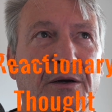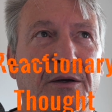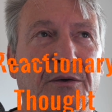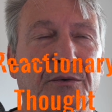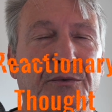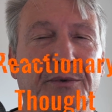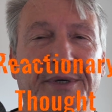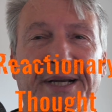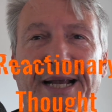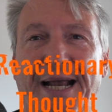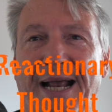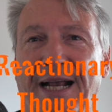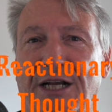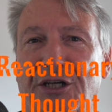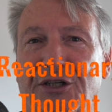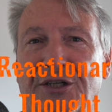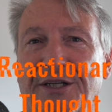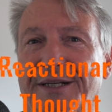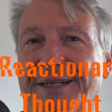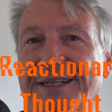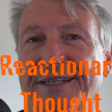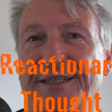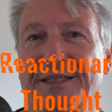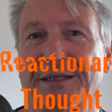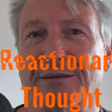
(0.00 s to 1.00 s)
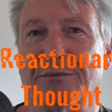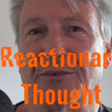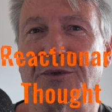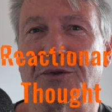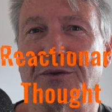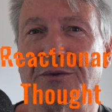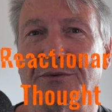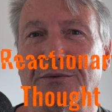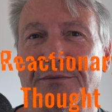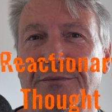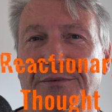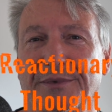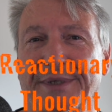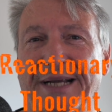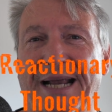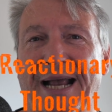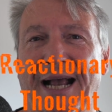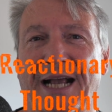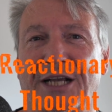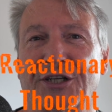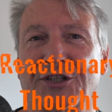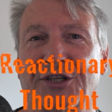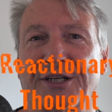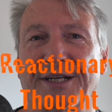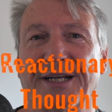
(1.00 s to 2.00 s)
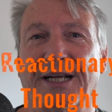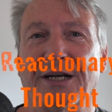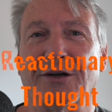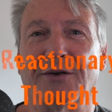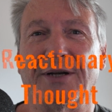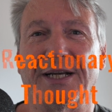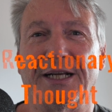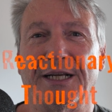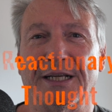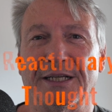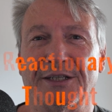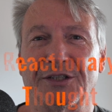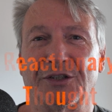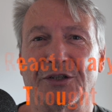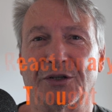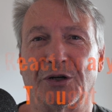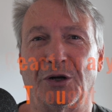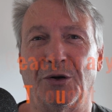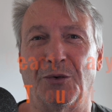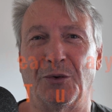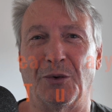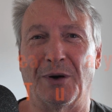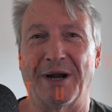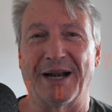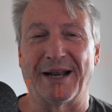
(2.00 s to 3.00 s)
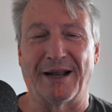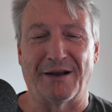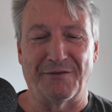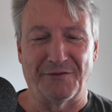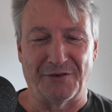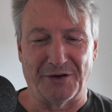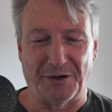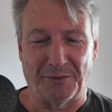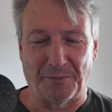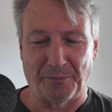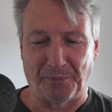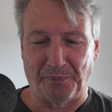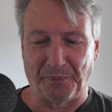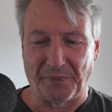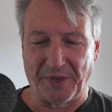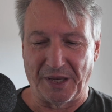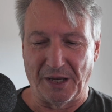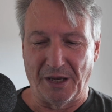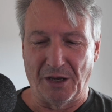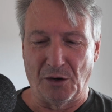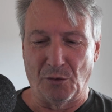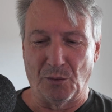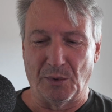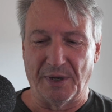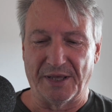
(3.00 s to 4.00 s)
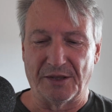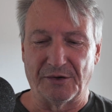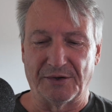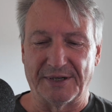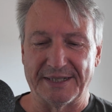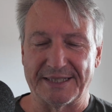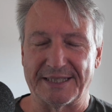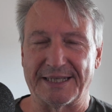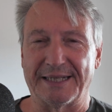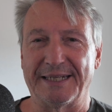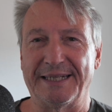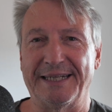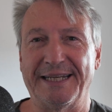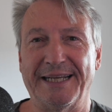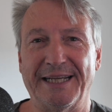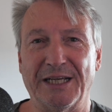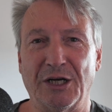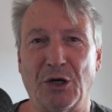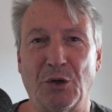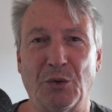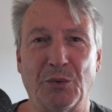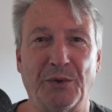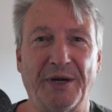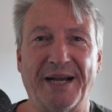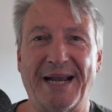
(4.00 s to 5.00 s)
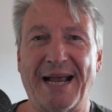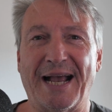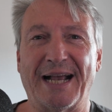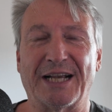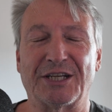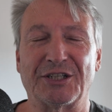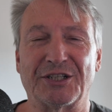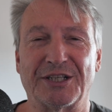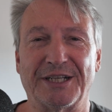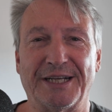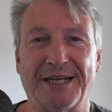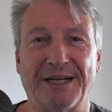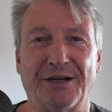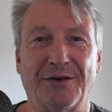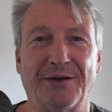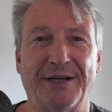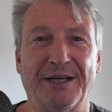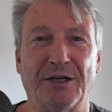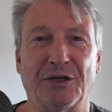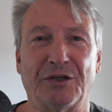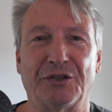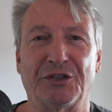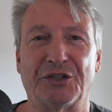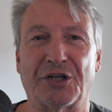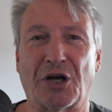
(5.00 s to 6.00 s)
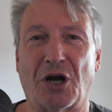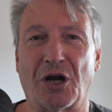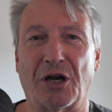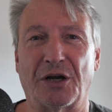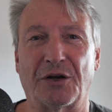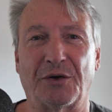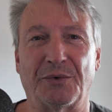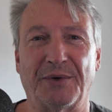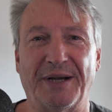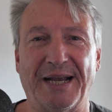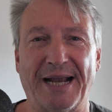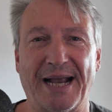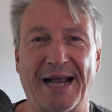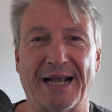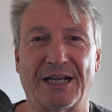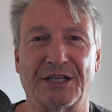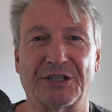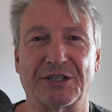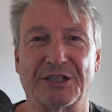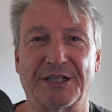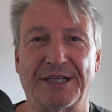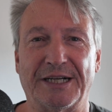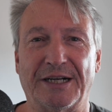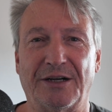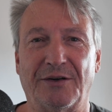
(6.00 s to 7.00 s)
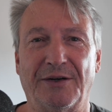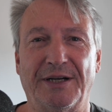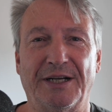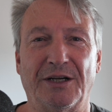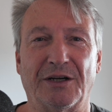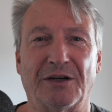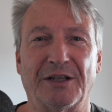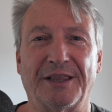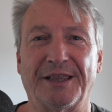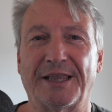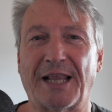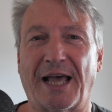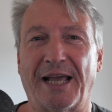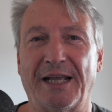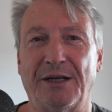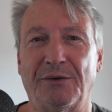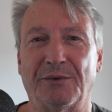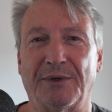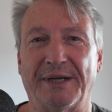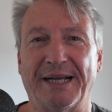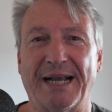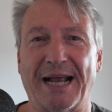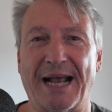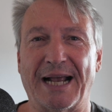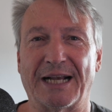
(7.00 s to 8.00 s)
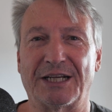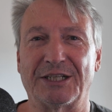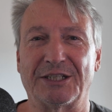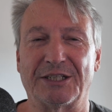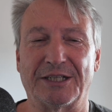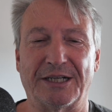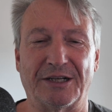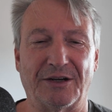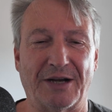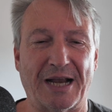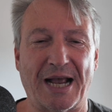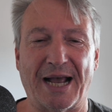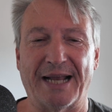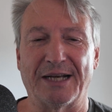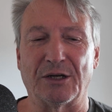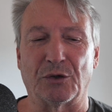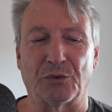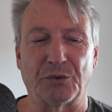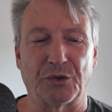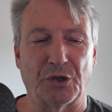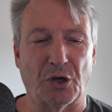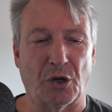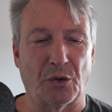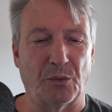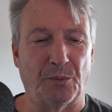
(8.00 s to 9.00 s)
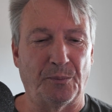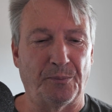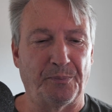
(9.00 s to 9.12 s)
reactionism or reactionariness or whatever, whether it's a neo-reactionary or dark reactionary or light reactionary. I don't know